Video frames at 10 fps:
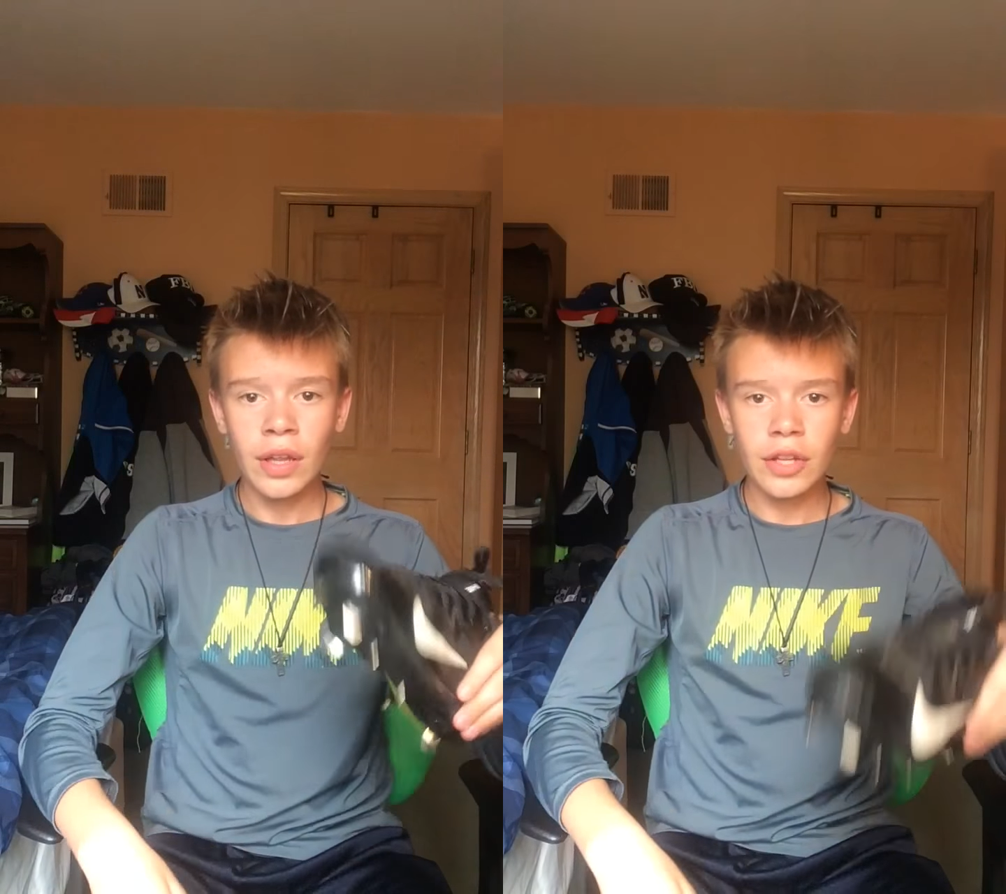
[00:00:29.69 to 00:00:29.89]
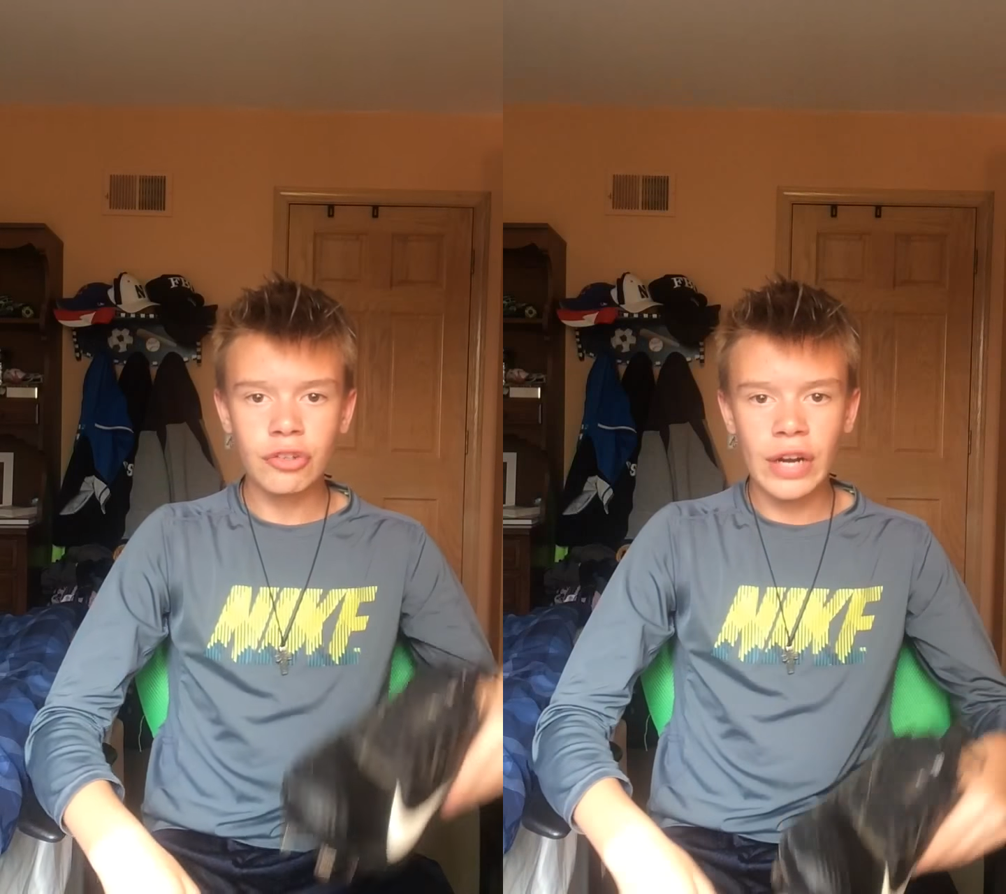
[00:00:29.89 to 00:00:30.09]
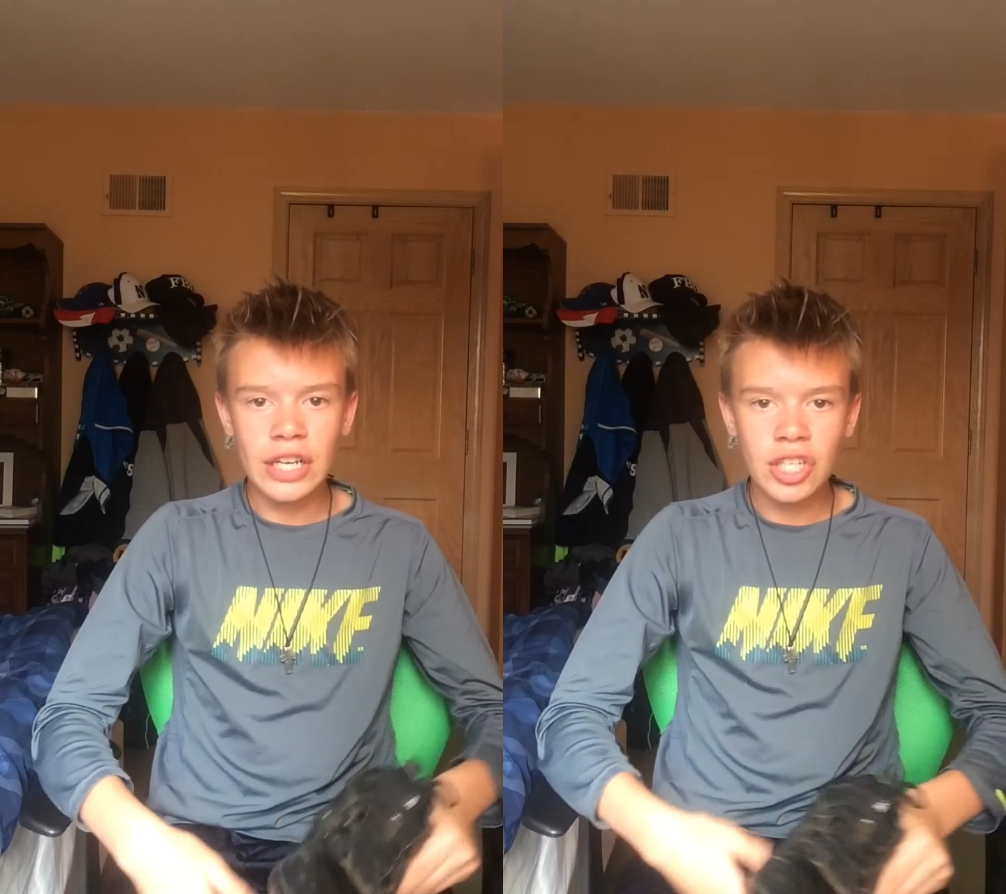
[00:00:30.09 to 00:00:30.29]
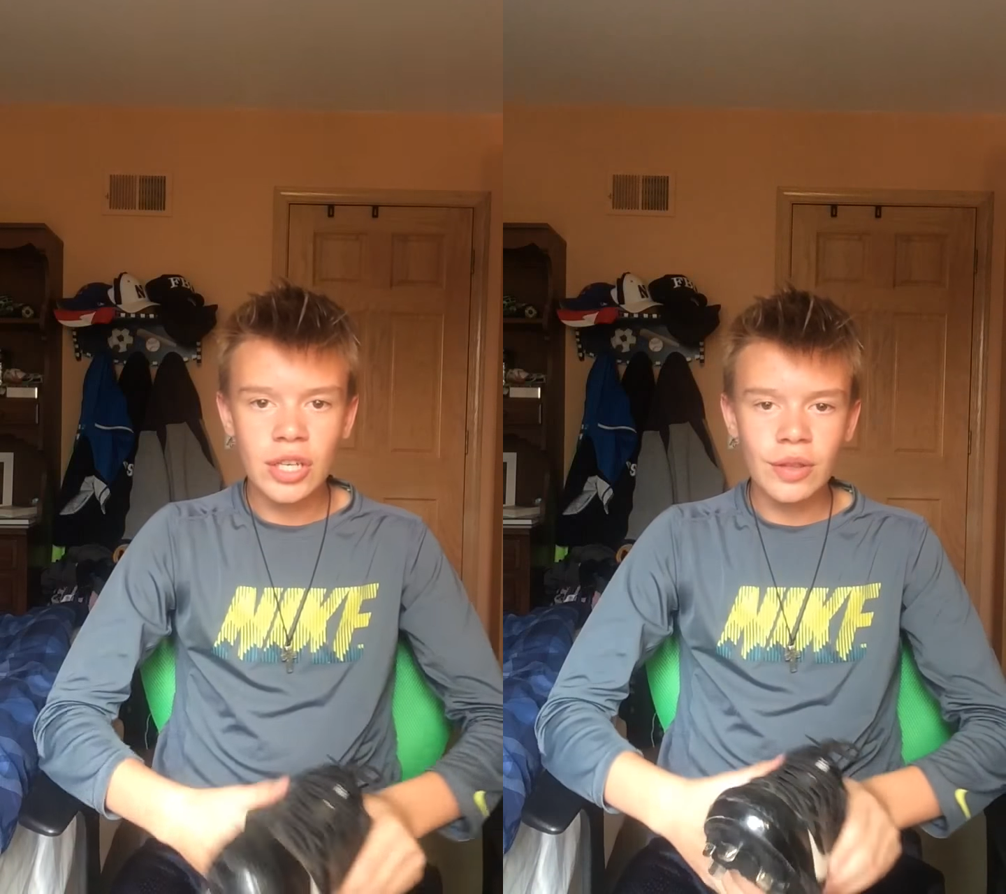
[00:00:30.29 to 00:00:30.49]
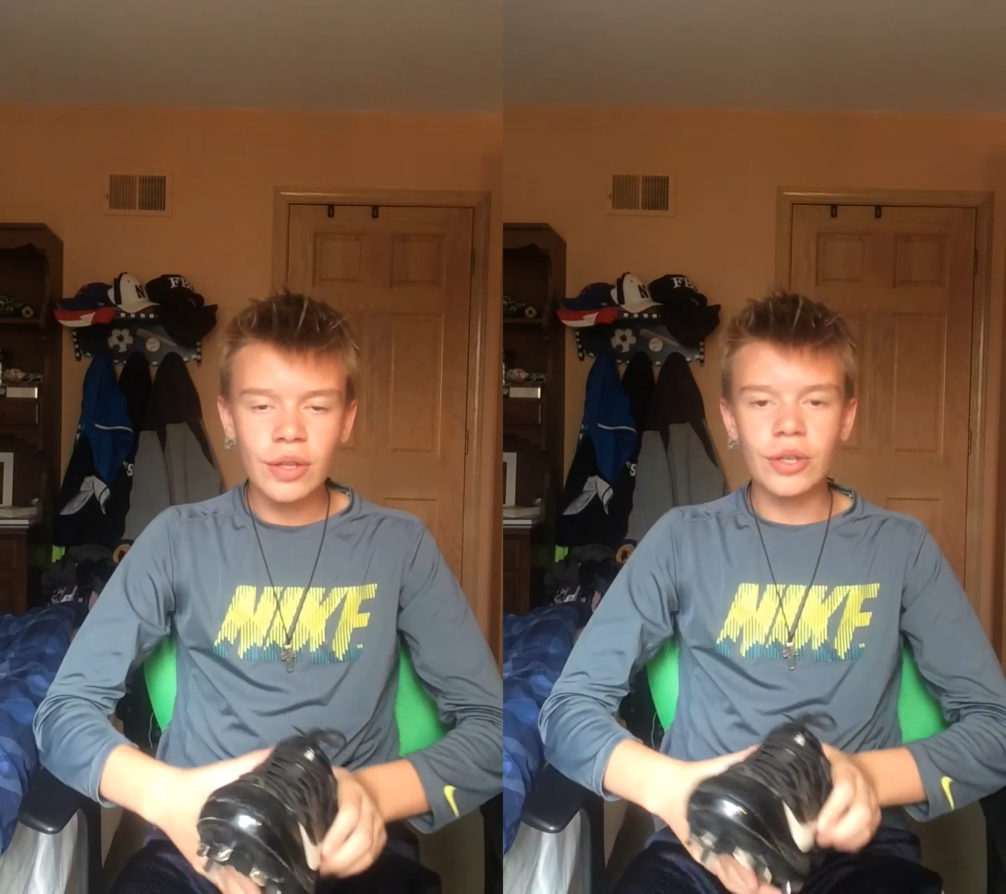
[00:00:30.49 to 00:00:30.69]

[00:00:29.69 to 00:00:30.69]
the traction in the